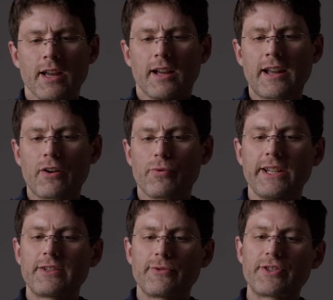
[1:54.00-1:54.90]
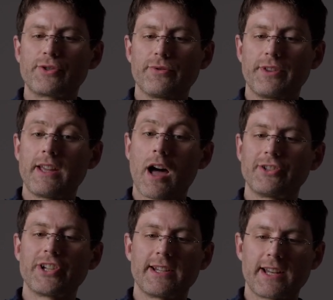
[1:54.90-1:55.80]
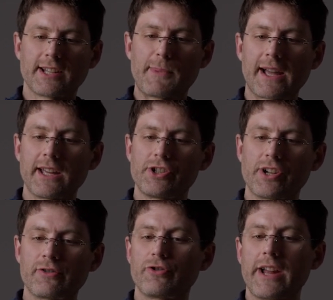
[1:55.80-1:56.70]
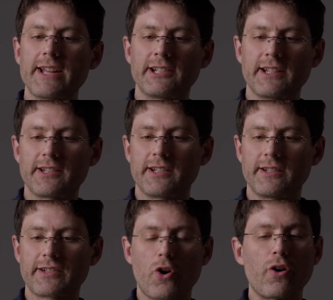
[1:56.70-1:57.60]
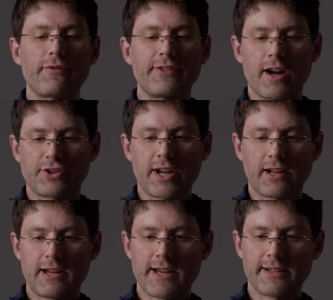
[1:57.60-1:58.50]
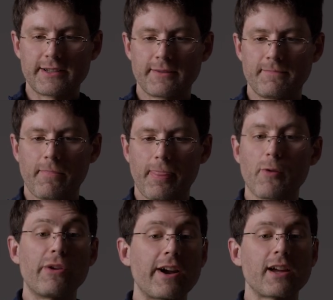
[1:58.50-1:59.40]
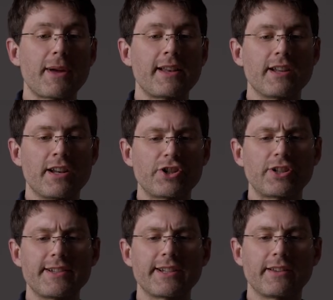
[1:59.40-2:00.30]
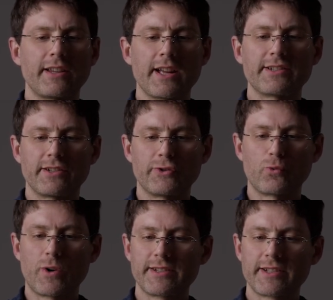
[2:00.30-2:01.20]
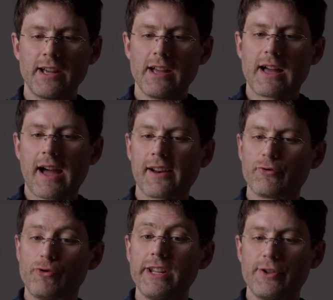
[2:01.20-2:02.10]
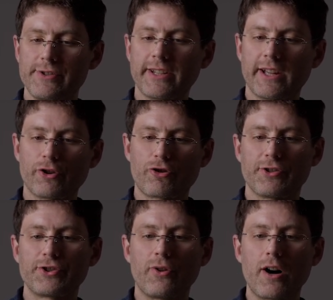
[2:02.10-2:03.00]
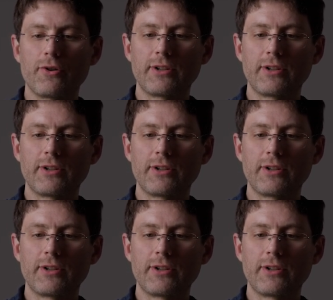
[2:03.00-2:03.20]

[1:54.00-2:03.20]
Now we need to install the ArtJet Next package and create an instance of the ArtJet client. We recommend initializing the instance once and reusing it across your whole